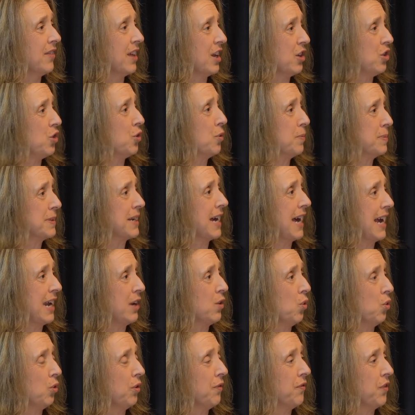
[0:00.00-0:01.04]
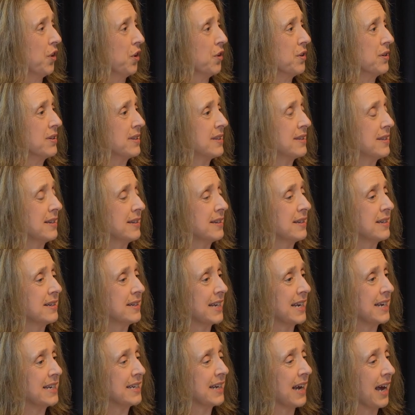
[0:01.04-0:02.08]
that you obtain all of those
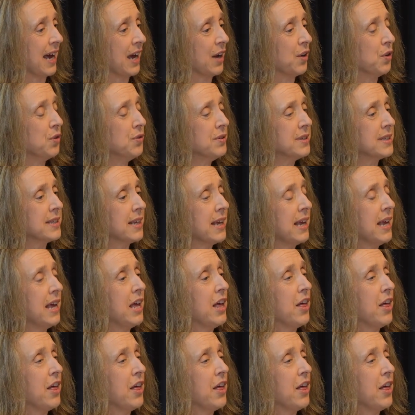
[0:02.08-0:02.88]
details.